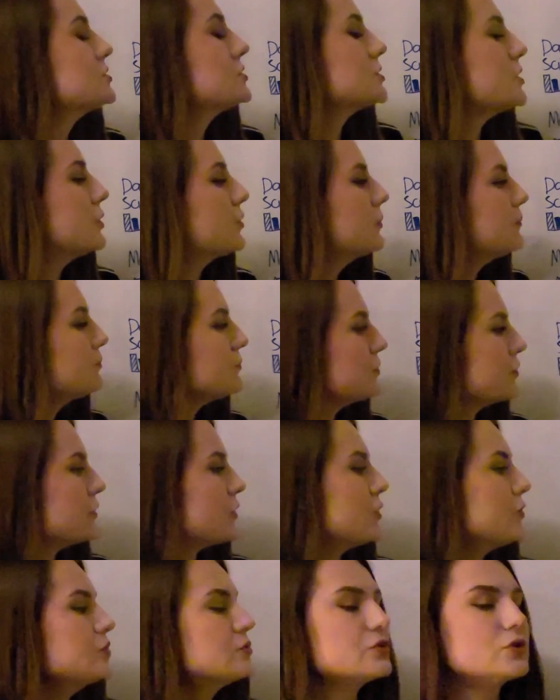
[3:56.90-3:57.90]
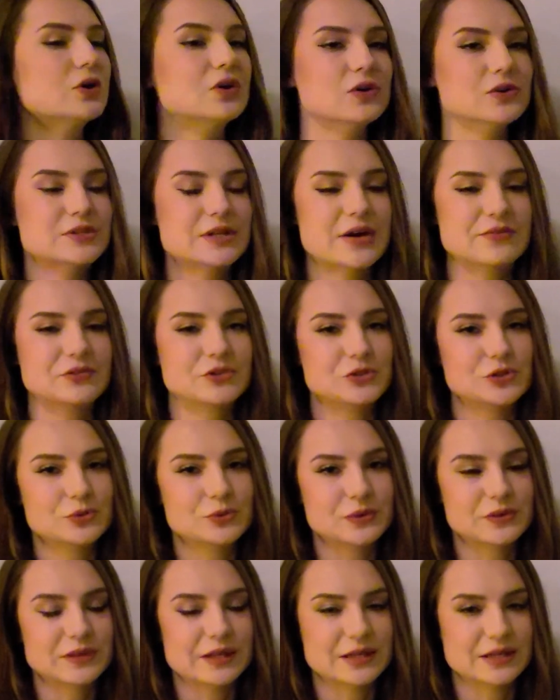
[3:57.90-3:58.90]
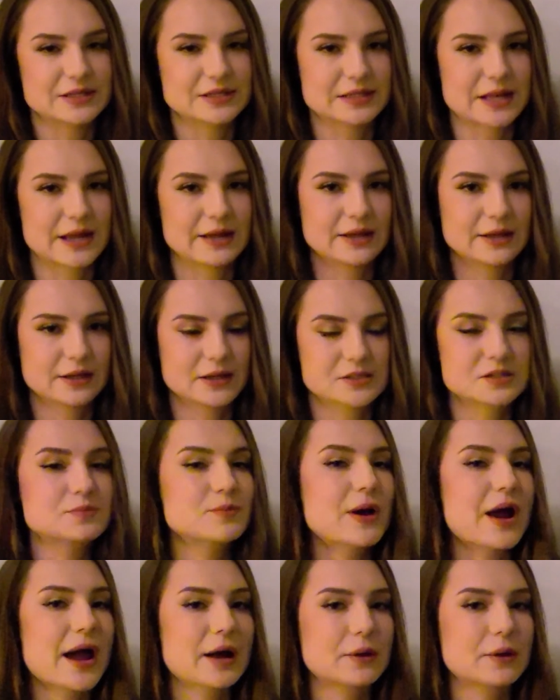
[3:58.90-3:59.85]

So those goals have to do with things like customer